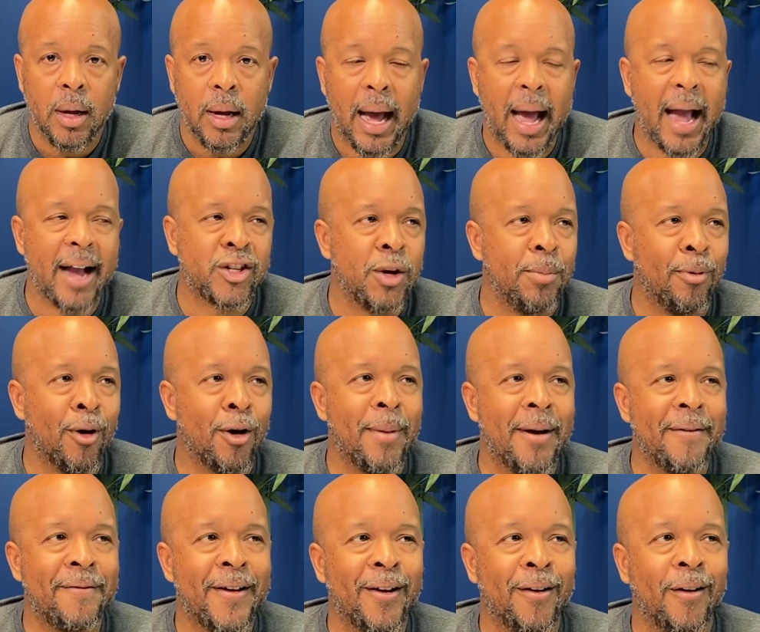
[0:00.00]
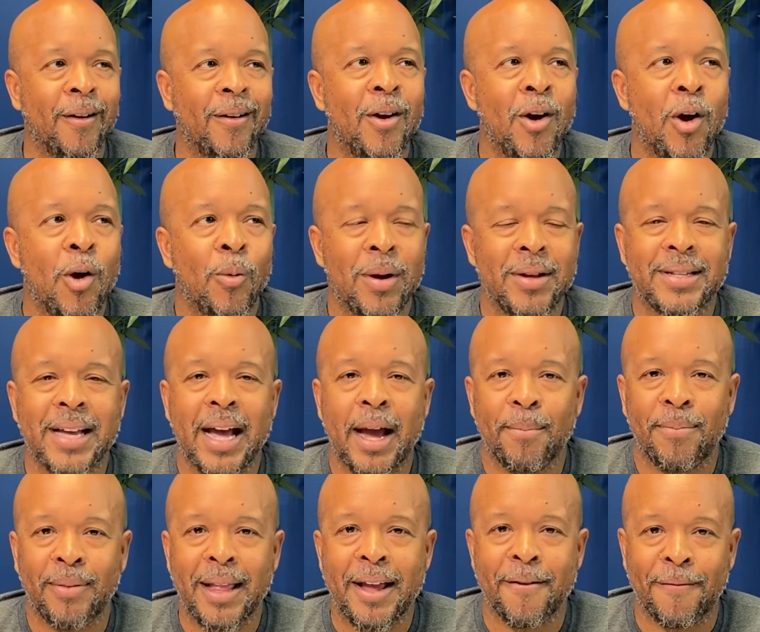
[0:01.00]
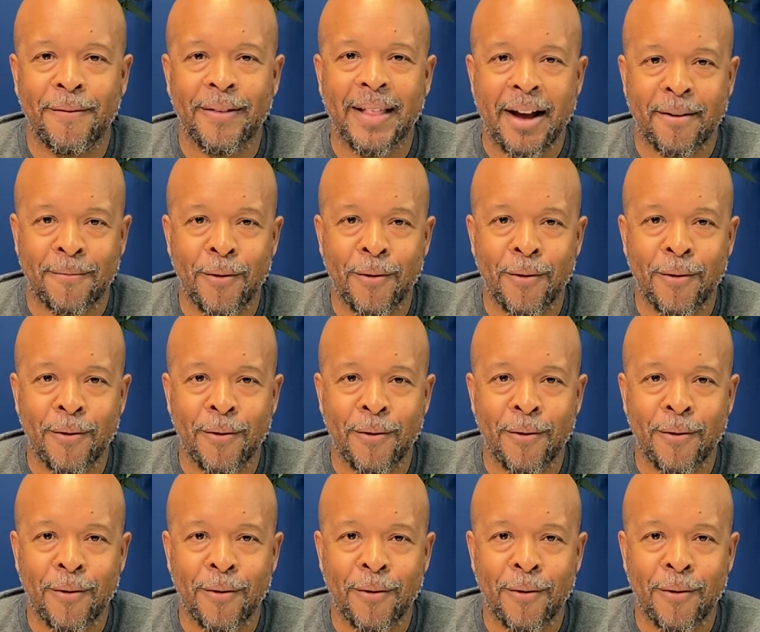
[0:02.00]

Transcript: I actually broke my finger one time playing flag